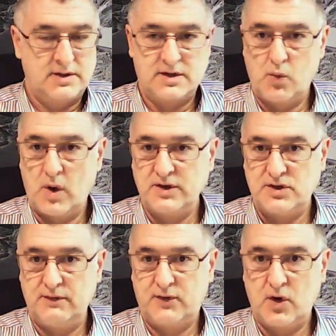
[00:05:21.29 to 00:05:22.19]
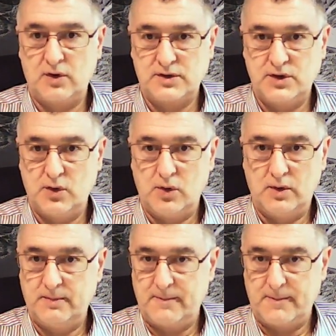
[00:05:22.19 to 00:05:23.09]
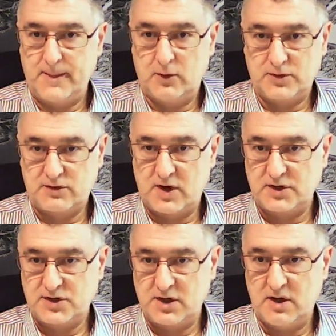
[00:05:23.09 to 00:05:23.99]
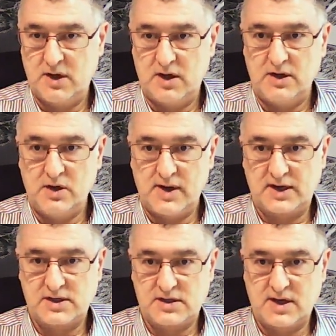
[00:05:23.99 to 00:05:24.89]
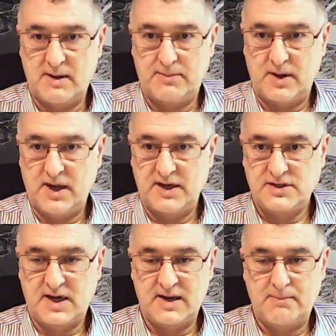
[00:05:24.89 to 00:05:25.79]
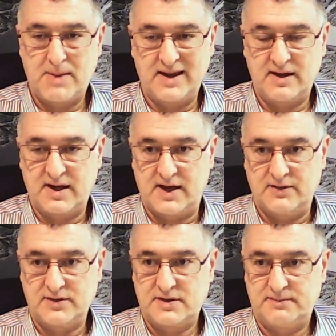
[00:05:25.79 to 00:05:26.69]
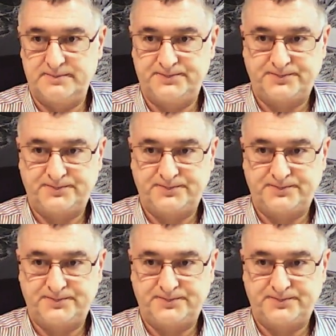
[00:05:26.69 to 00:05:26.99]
So once you've got your structure, your next step is to get a bank account.